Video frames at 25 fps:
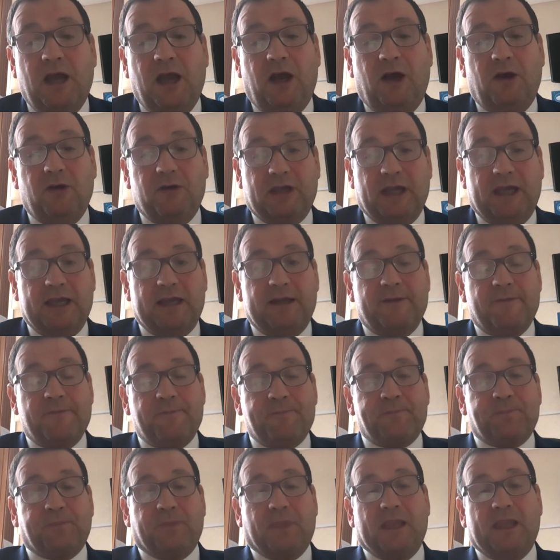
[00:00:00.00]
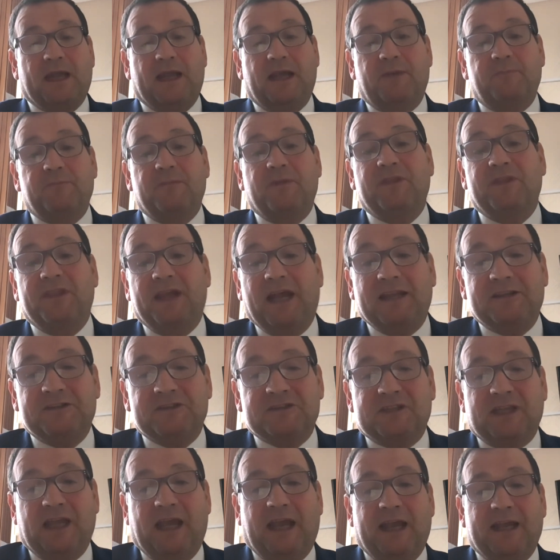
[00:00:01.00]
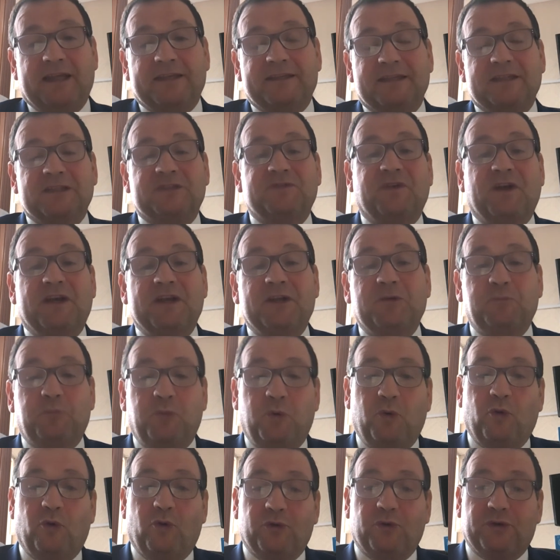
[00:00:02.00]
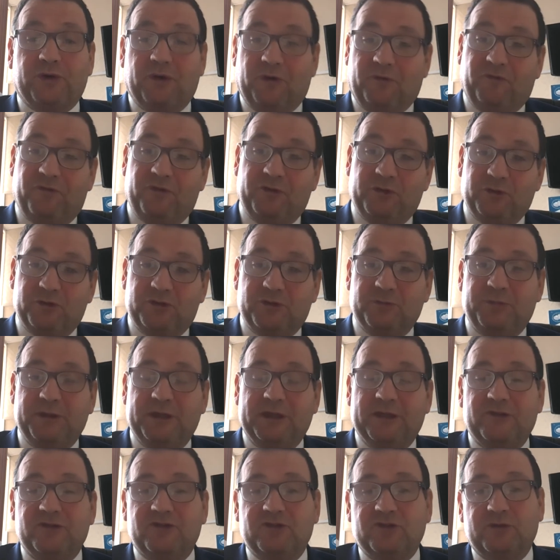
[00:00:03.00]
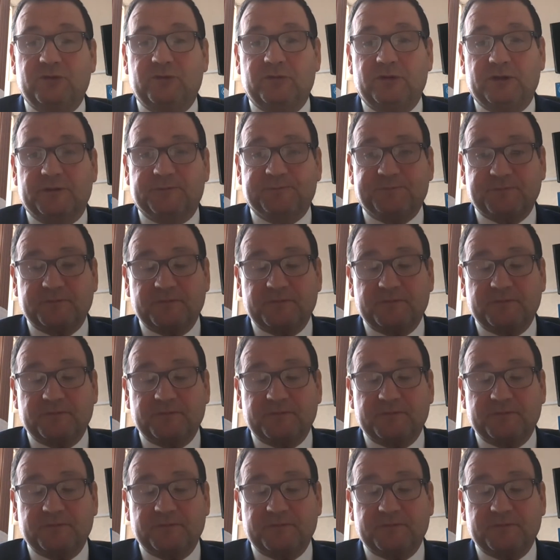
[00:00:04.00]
Okay, that said, it's very important for you to be in school.